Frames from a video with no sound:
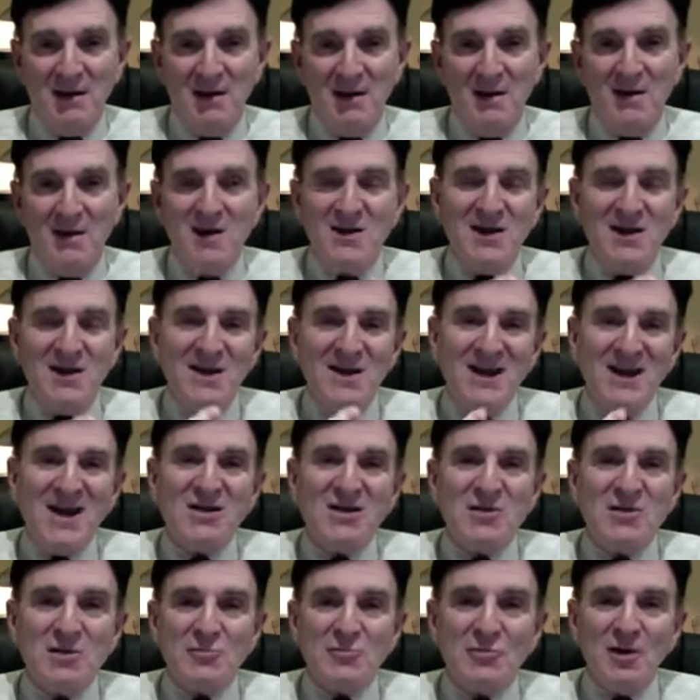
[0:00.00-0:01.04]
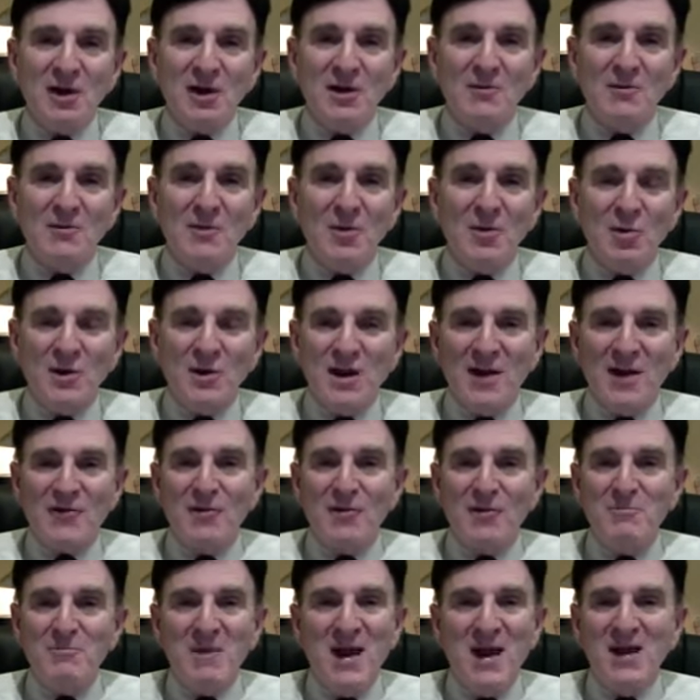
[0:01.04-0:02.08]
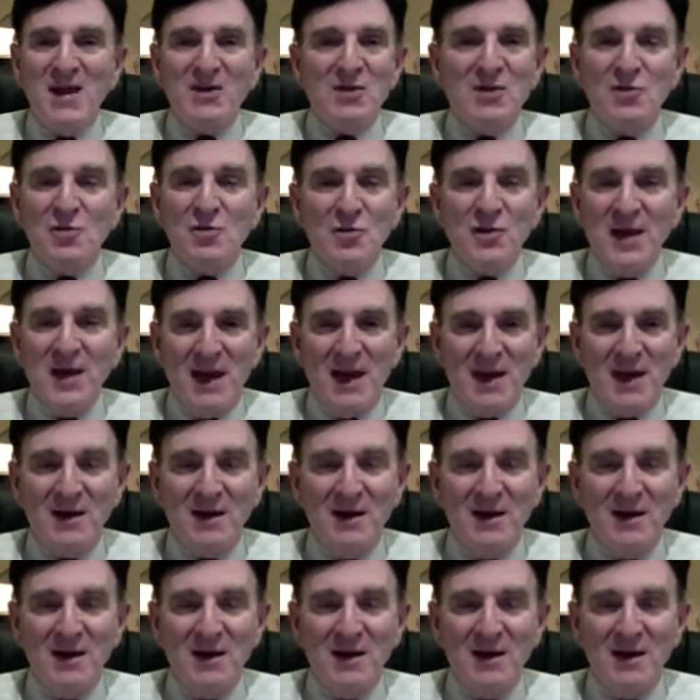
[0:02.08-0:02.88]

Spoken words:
You see, dentures really were never made to do that.